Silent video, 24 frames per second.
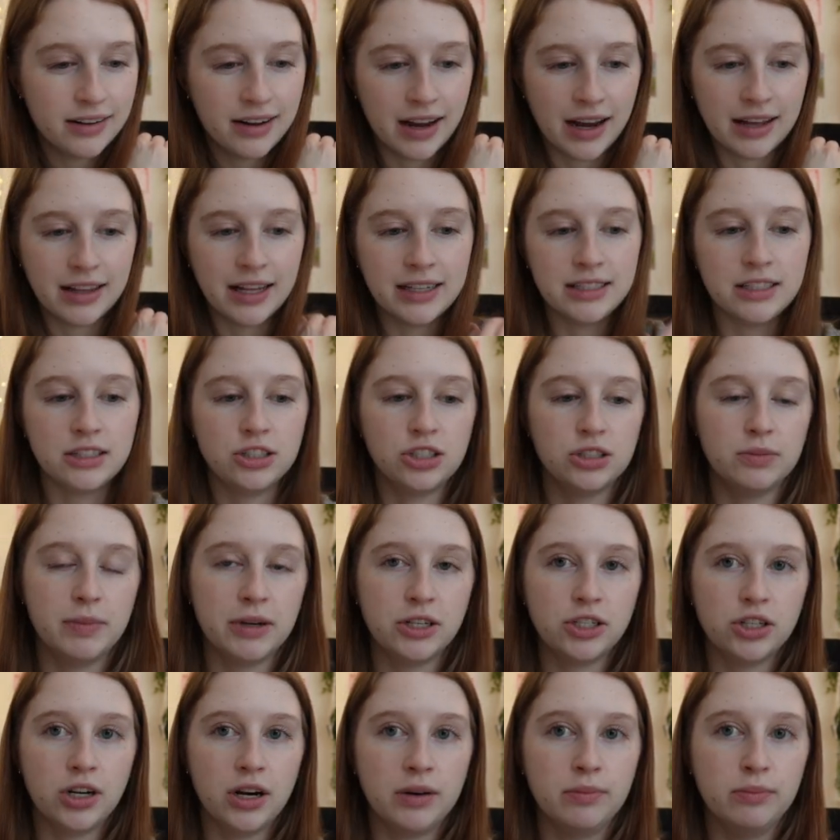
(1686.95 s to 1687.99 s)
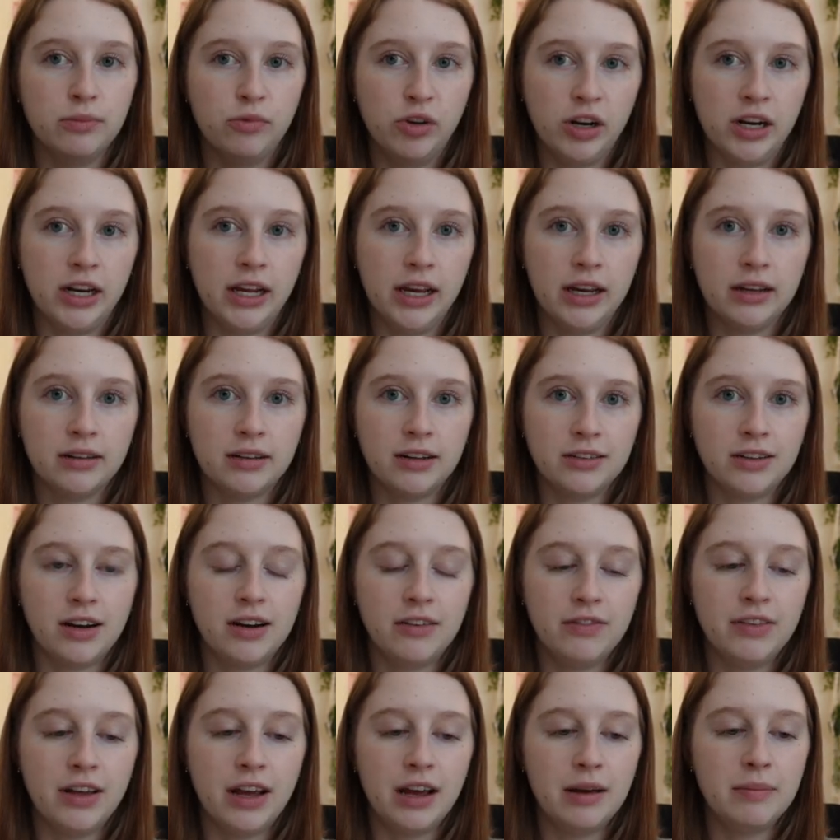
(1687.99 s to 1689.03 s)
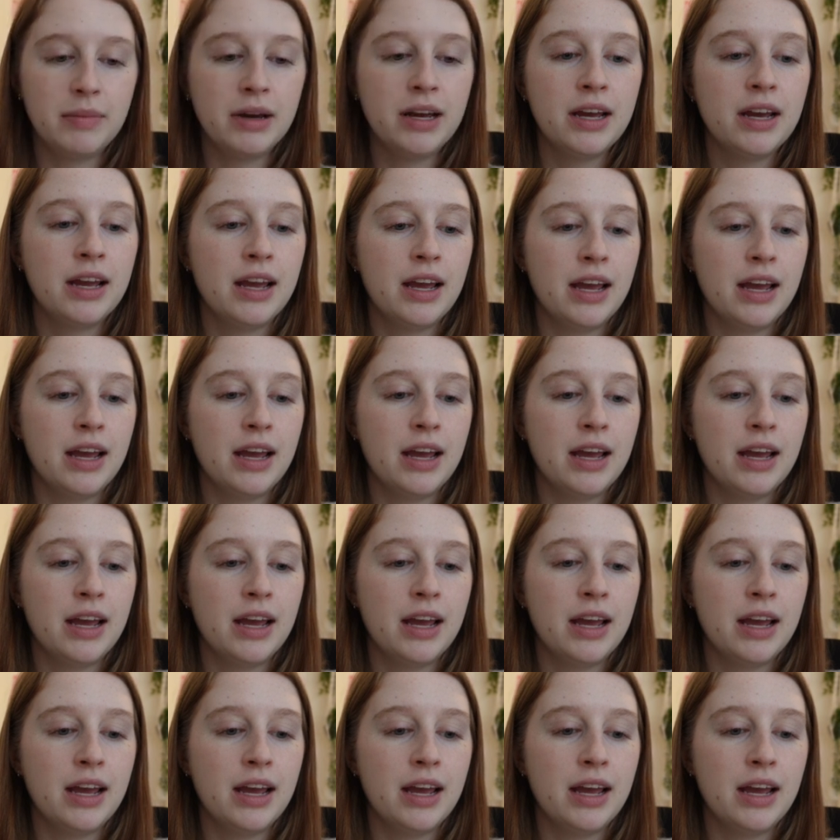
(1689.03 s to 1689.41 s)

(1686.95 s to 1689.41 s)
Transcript: I like to just make sure I'm reading a lot of them,